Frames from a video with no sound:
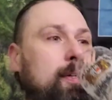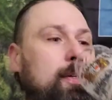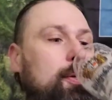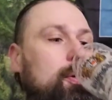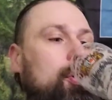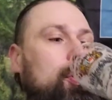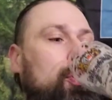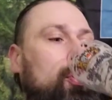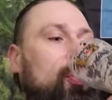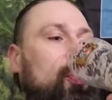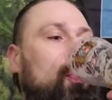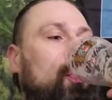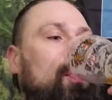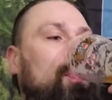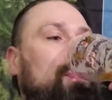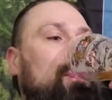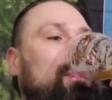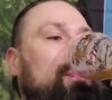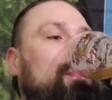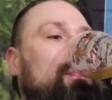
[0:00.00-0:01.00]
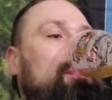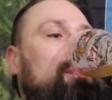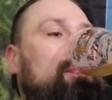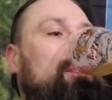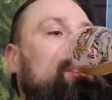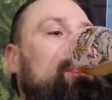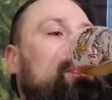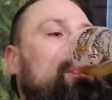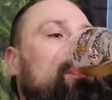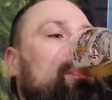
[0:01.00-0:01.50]

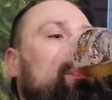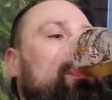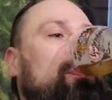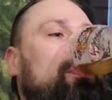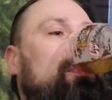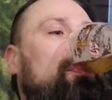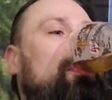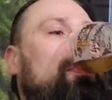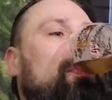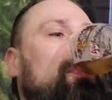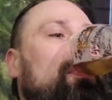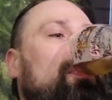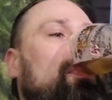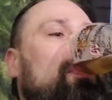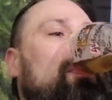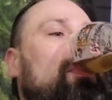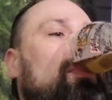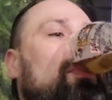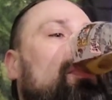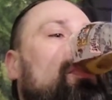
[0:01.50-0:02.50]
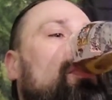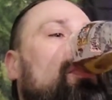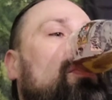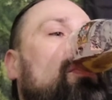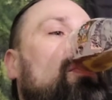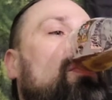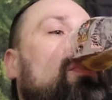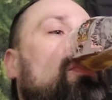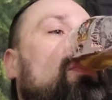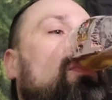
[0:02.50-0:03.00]

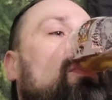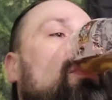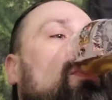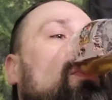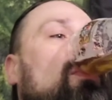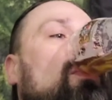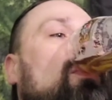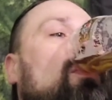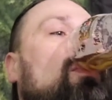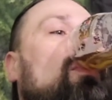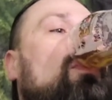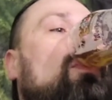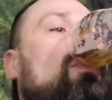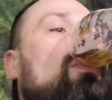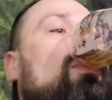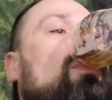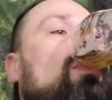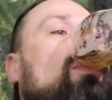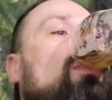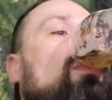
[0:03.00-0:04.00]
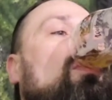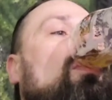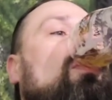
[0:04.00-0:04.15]
Nothing is said.